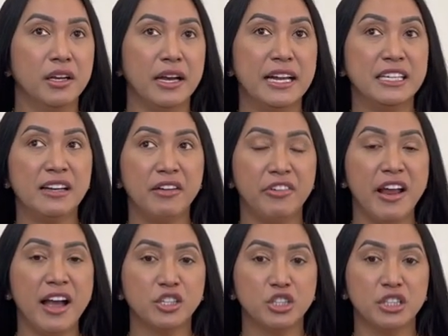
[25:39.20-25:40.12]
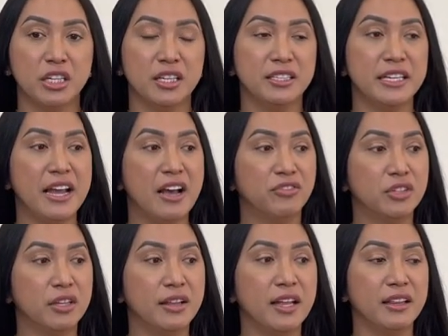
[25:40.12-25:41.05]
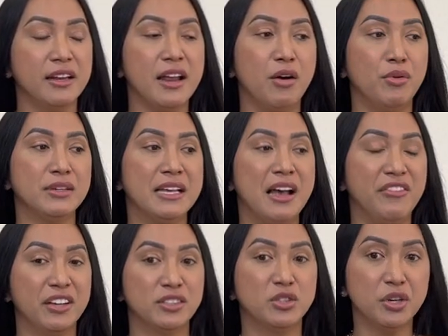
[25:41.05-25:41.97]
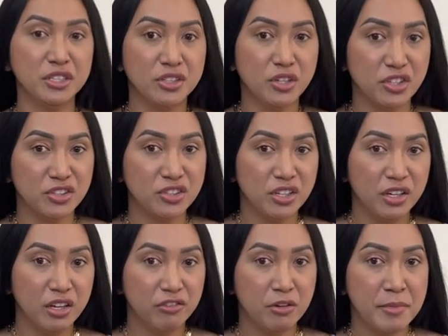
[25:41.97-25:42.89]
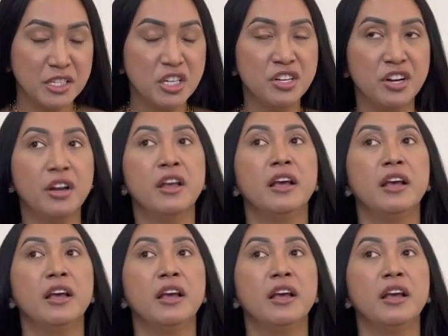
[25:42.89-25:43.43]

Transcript: I didn't have a reaction. The day after that, then I was having soy sauce for my dinner.